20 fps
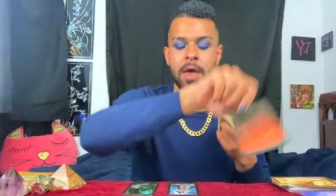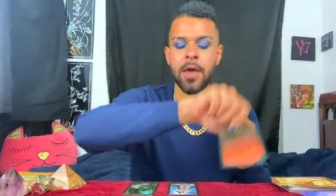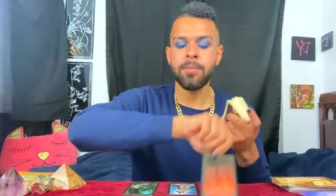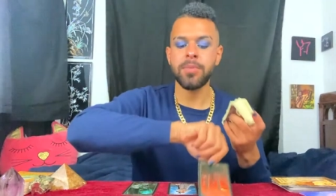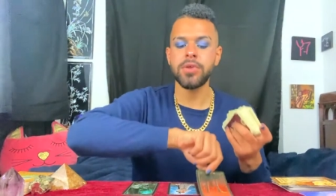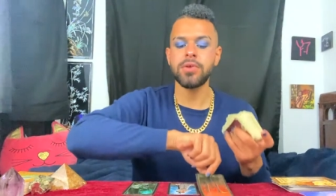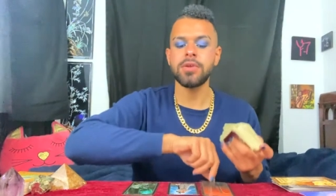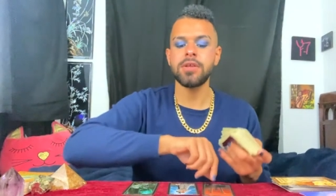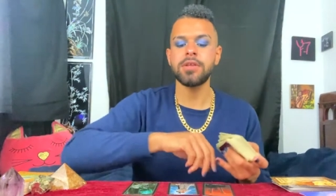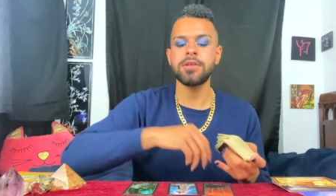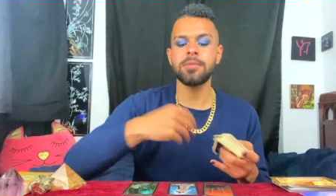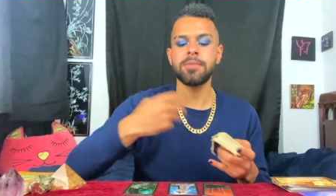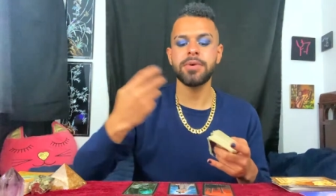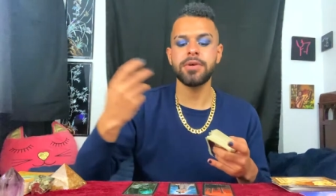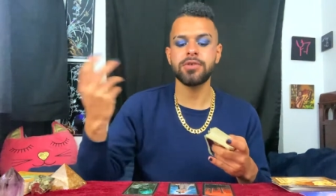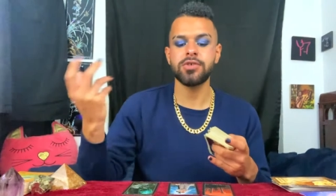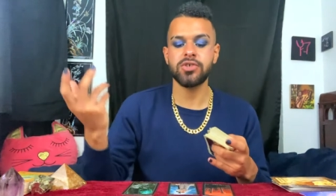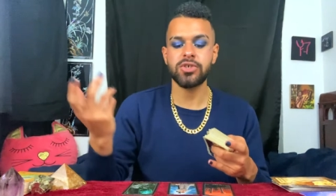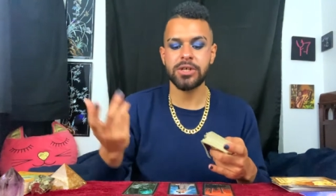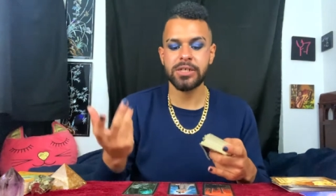But you need to
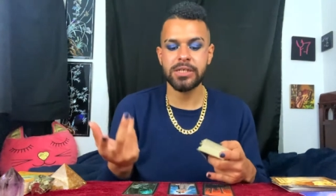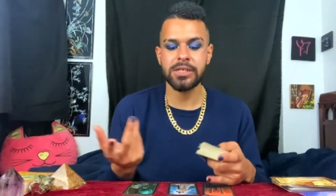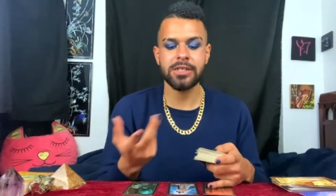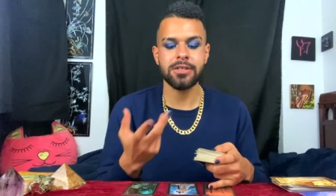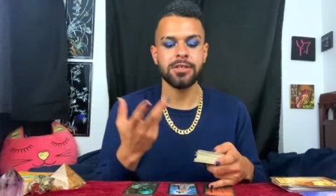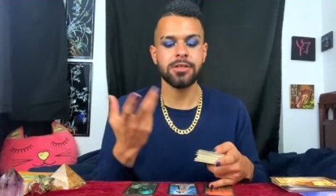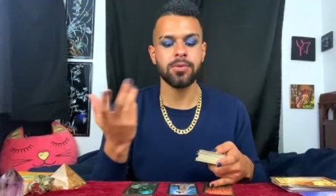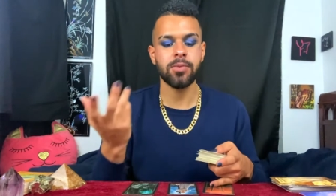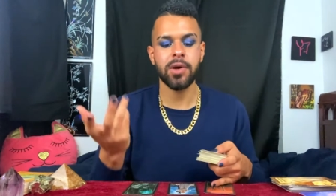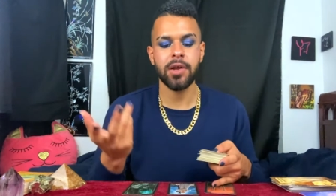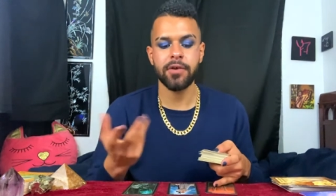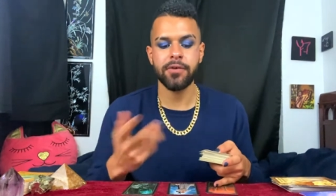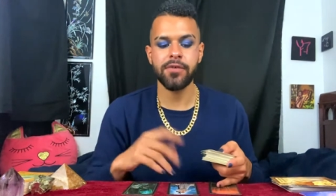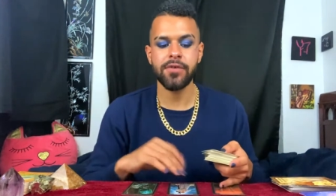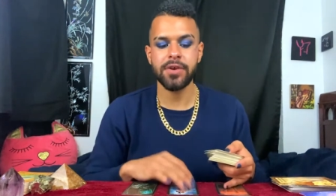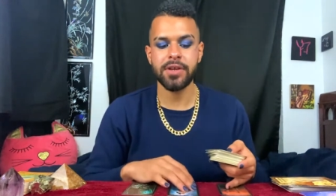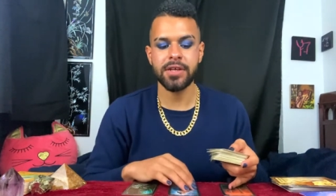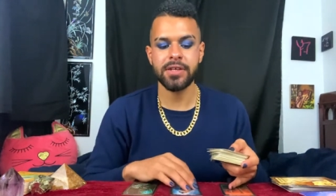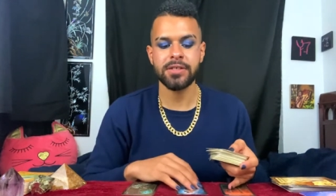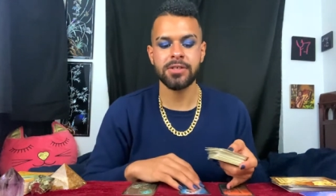put trust into whatever
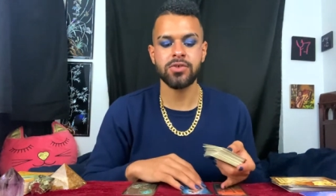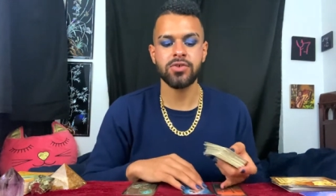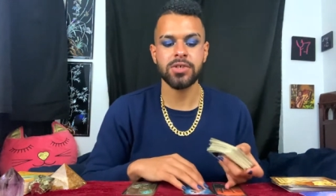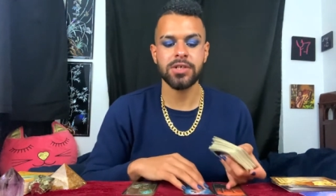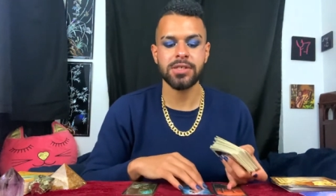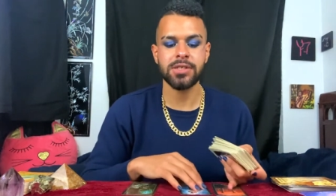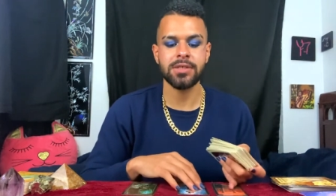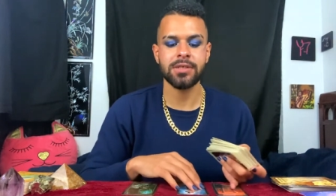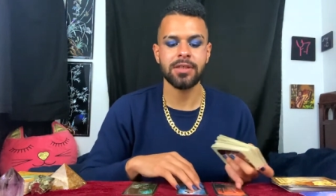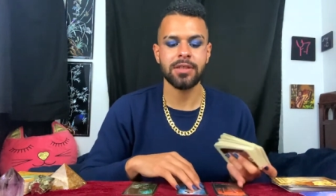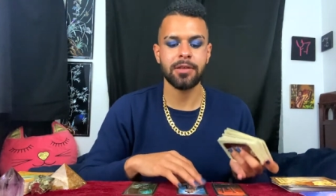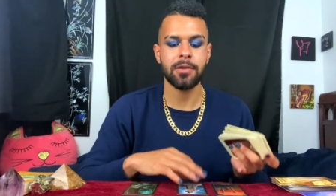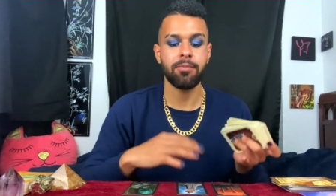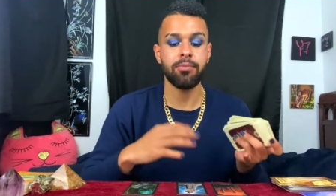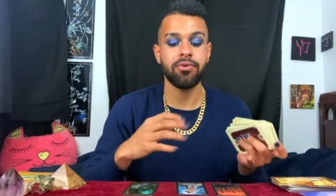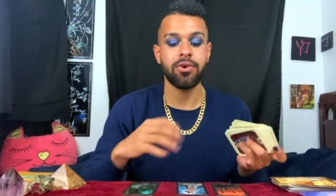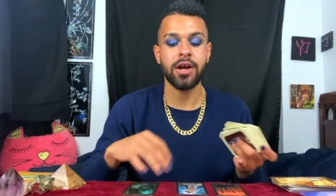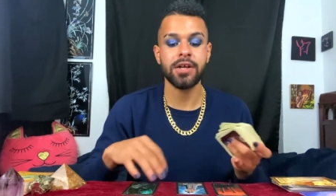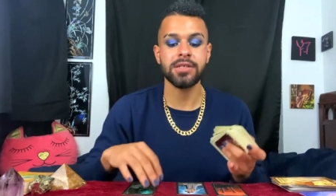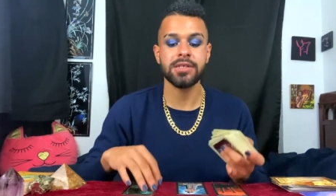it is and trust in the
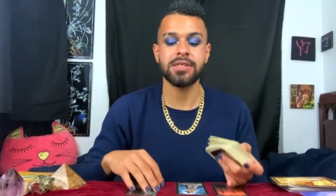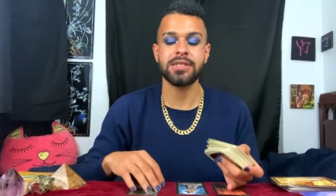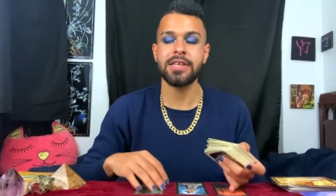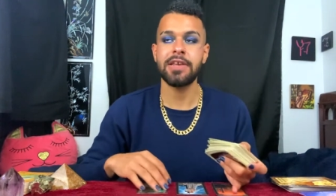process.